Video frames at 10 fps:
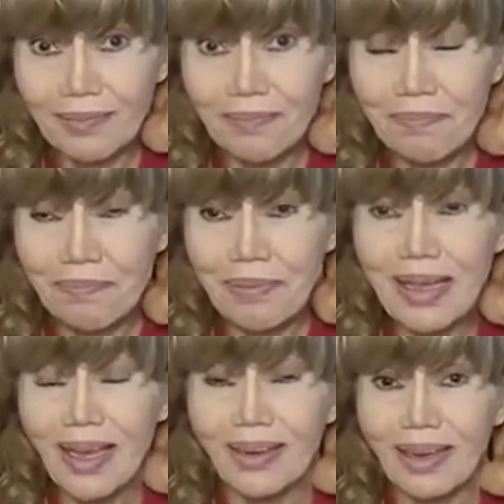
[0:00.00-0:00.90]

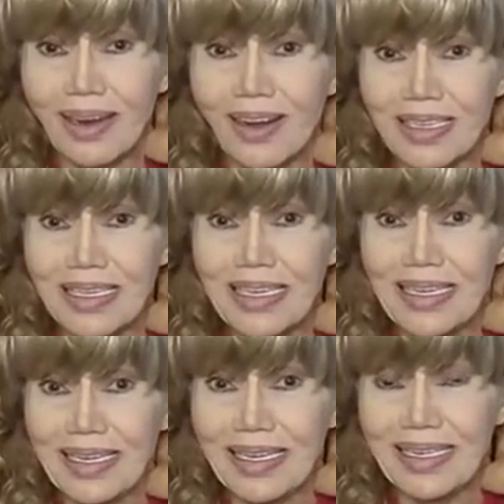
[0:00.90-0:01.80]
Pia
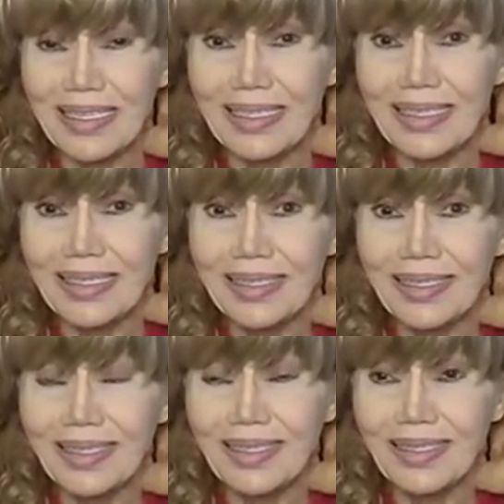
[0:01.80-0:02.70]
Gardini,
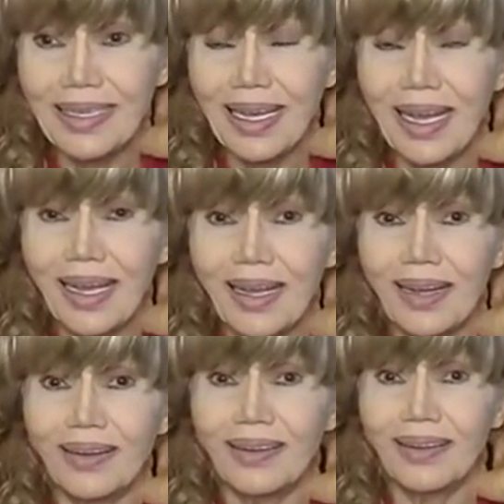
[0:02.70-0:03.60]

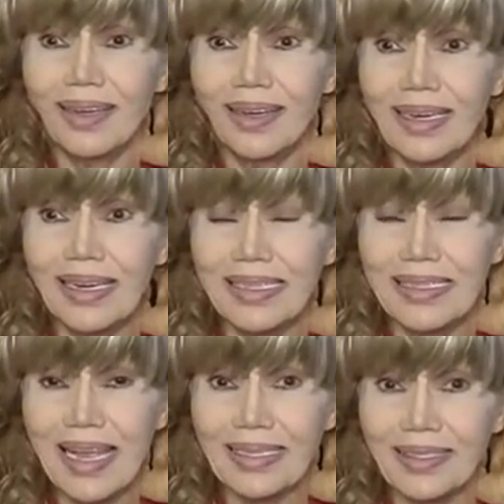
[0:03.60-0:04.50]
uh, an
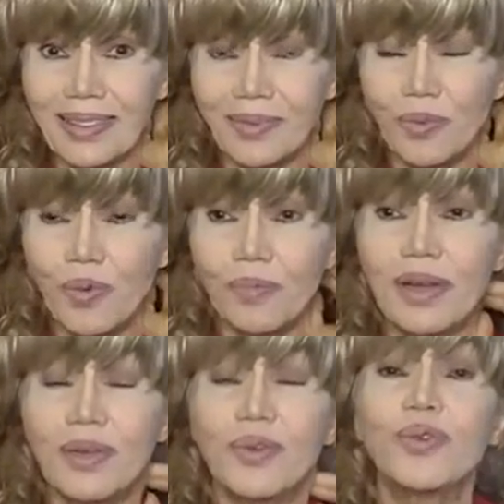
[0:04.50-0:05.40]
Italian
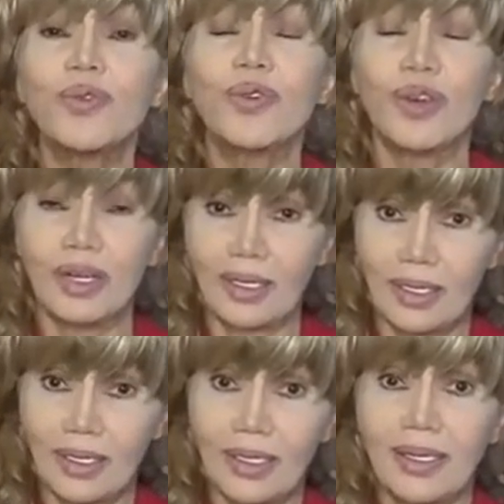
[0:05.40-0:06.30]
woman who
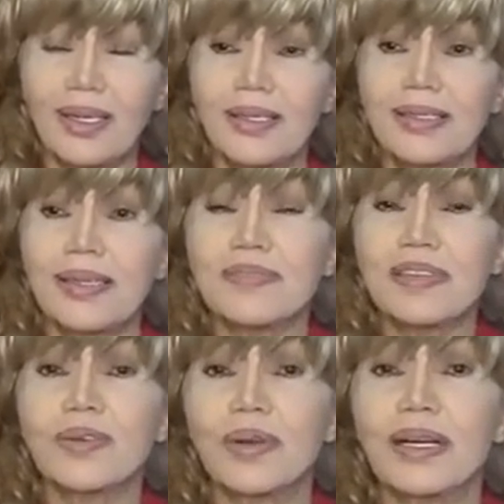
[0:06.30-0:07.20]

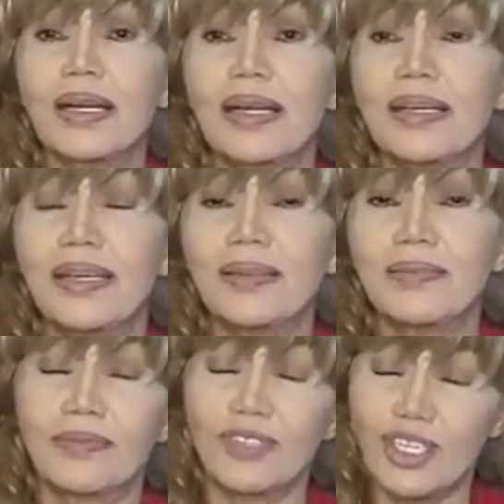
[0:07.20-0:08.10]
subsequently
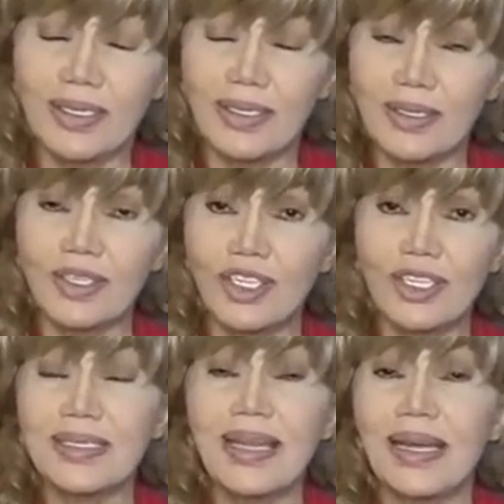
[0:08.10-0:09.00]
she's she's
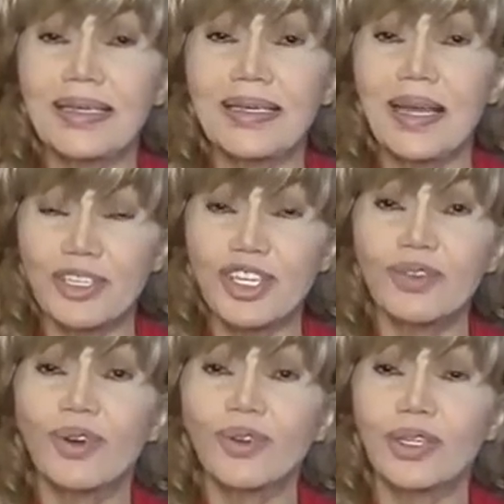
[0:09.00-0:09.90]
died now, but she
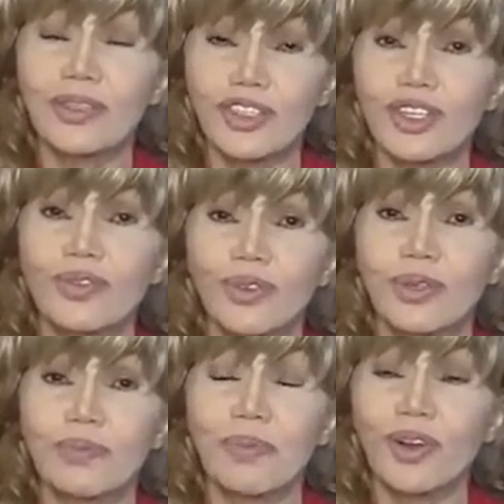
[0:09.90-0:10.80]
wrote she wrote the
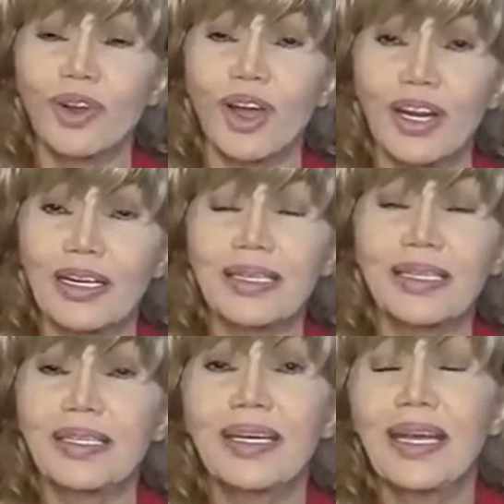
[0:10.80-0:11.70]
book on it,
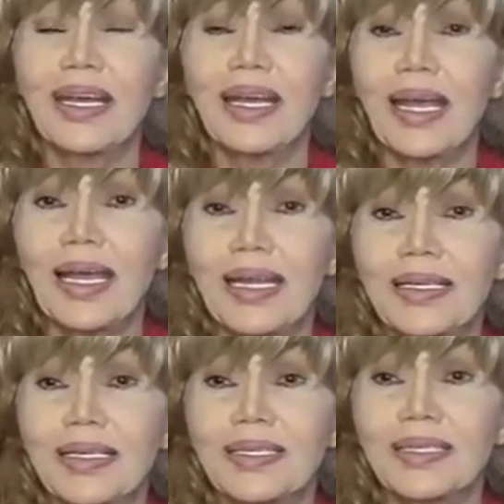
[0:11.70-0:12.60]
and